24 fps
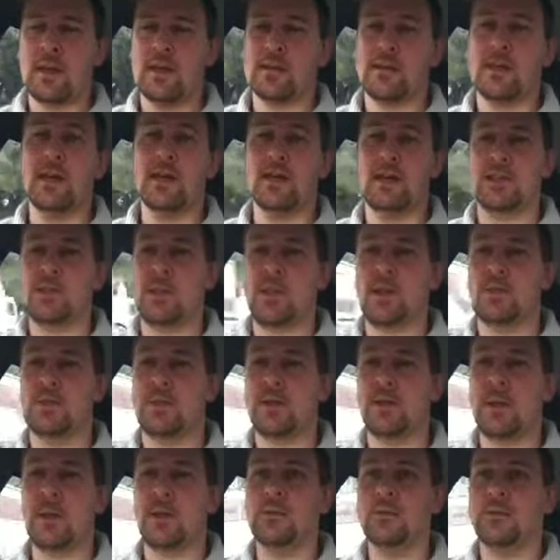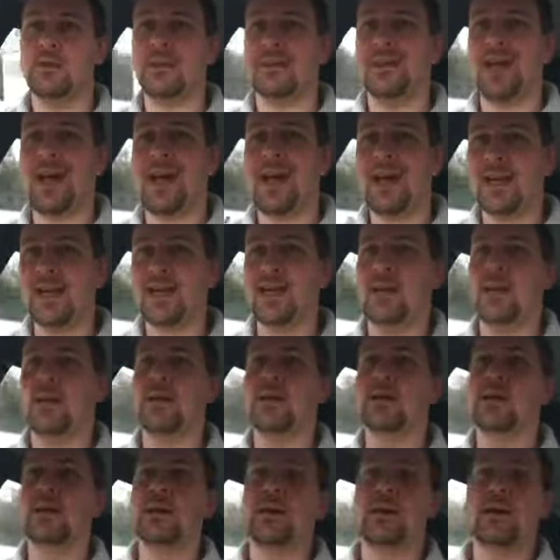touch then becomes an anchor
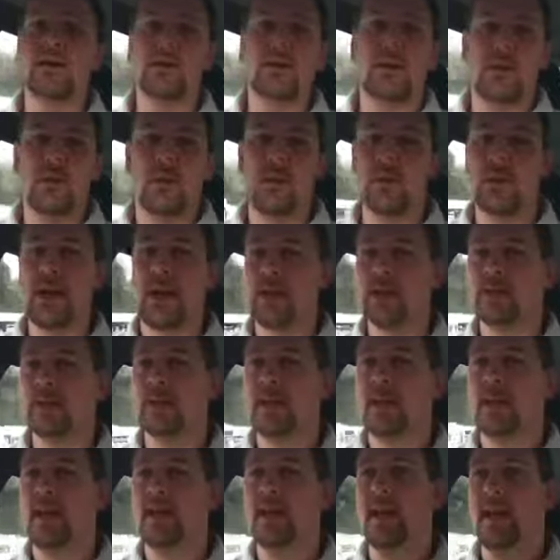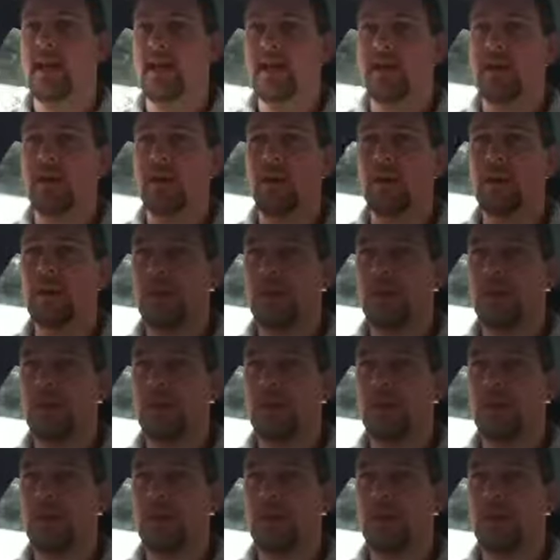for that state later on